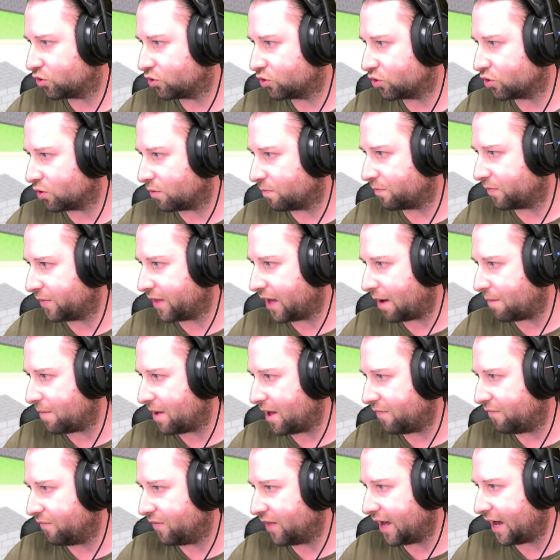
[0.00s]
dump them
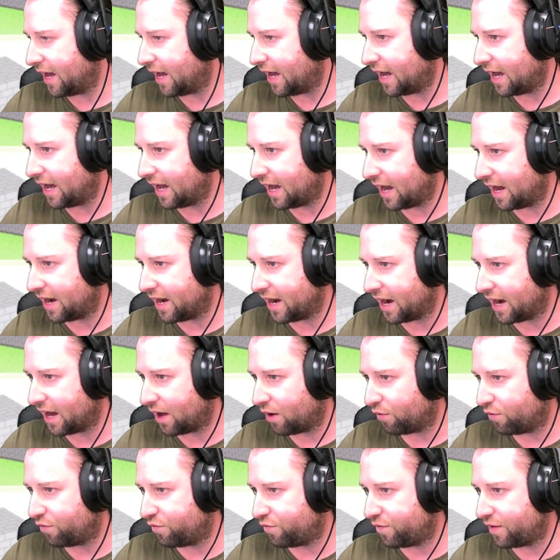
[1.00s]
in there, and then
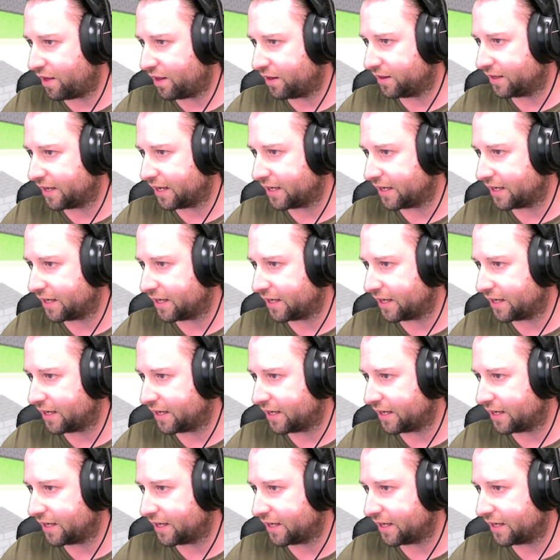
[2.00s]
I'll fill